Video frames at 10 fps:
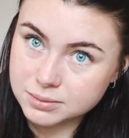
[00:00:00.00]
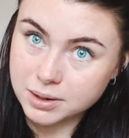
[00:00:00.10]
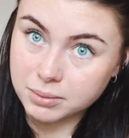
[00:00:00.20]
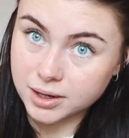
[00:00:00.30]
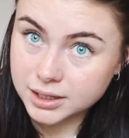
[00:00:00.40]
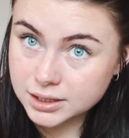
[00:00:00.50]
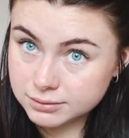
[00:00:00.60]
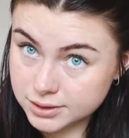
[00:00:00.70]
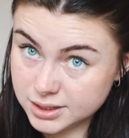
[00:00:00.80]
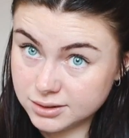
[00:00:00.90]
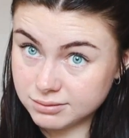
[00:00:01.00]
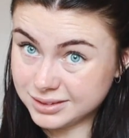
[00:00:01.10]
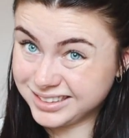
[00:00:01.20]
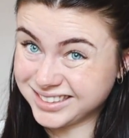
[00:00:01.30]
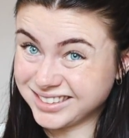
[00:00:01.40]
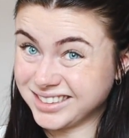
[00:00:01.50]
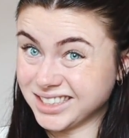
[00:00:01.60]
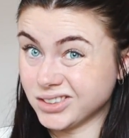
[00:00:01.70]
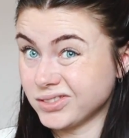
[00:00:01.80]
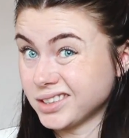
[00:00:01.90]
to my body soon, which is
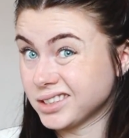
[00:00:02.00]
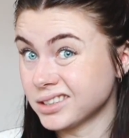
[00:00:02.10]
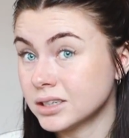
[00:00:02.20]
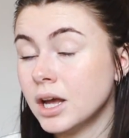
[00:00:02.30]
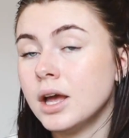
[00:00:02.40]
terrifying.